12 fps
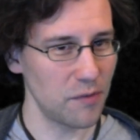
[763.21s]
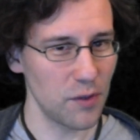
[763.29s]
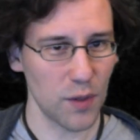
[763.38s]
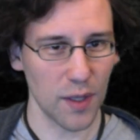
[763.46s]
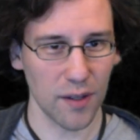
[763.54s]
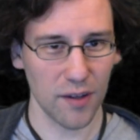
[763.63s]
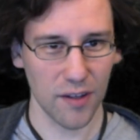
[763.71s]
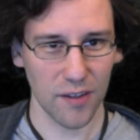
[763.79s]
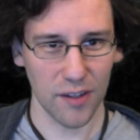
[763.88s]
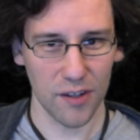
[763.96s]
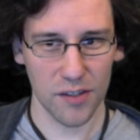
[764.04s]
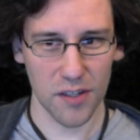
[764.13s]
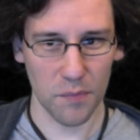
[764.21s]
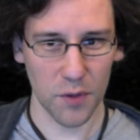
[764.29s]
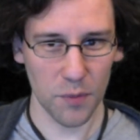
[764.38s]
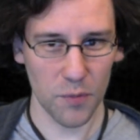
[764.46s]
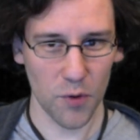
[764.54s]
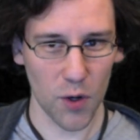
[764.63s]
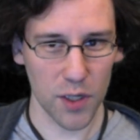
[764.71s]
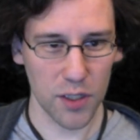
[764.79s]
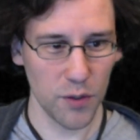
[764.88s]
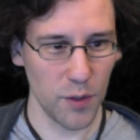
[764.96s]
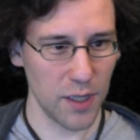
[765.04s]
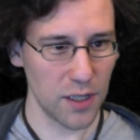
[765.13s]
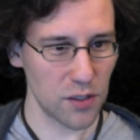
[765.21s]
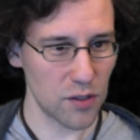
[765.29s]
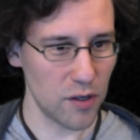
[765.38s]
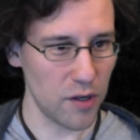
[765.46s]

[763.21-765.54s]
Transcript: If you think there's something more to this